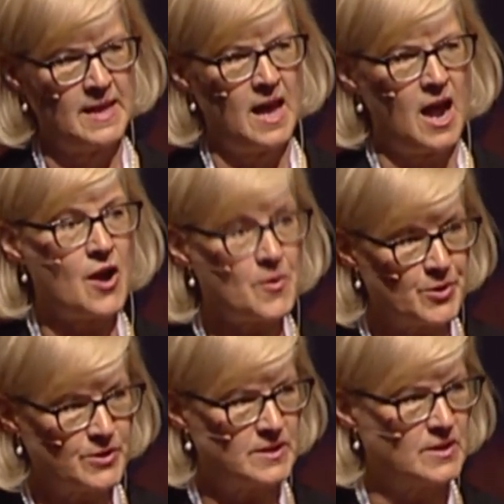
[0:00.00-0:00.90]
Our
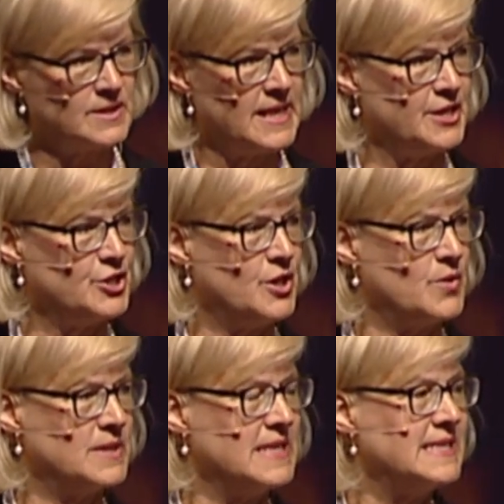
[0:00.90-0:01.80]
personal data
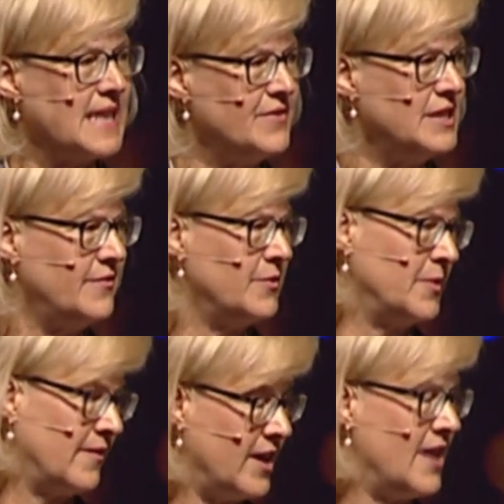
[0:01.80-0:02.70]
shows that
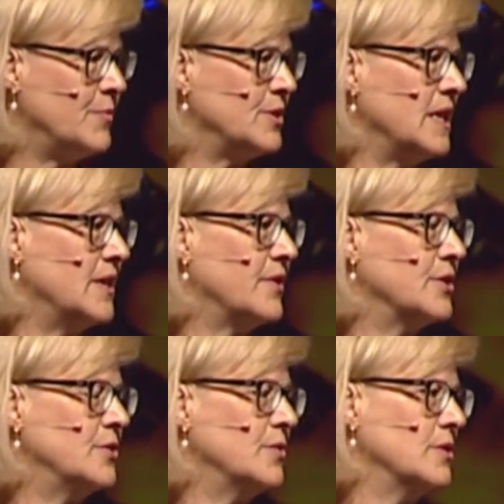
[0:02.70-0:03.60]
75% of our
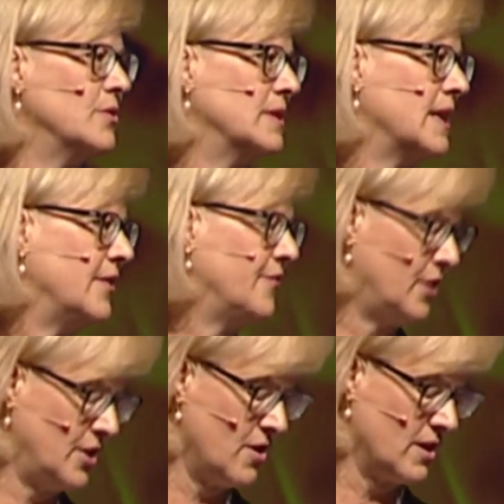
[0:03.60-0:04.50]
students who study
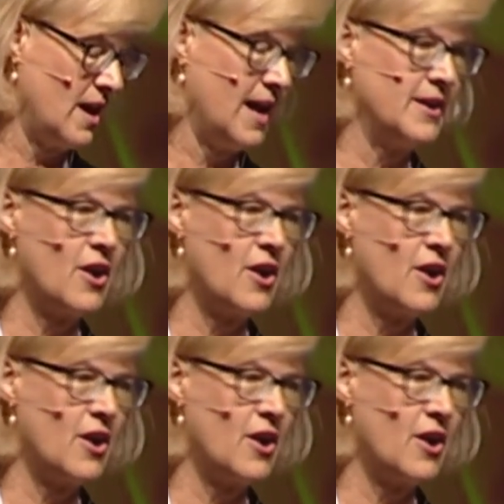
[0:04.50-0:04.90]
fully online